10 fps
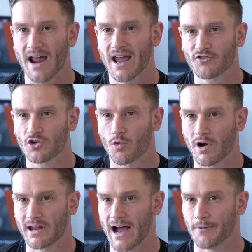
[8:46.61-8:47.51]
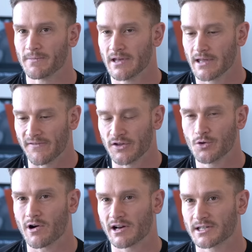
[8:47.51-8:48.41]
Right after a workout, if
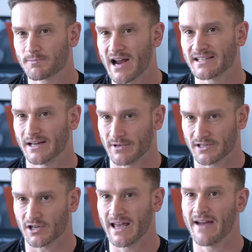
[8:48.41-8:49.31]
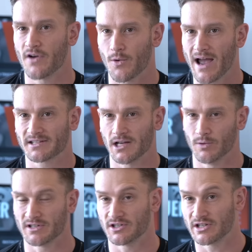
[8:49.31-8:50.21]
you are expressing what's called
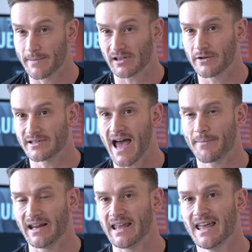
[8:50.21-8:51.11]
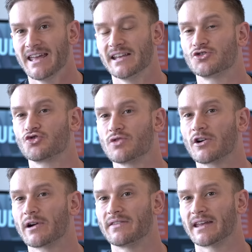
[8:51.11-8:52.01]
FOXO, which is typically what's happening, it's
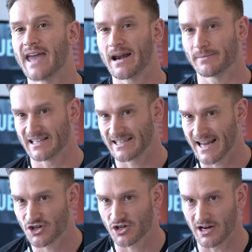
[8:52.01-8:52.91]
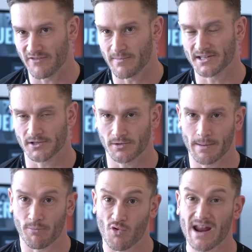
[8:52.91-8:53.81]
triggering the catabolization of muscle,
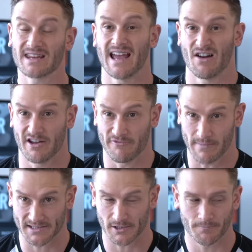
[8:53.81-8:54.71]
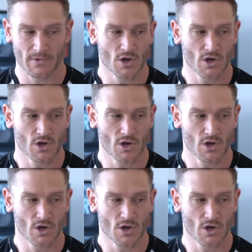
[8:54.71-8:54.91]
the breakdown of muscle.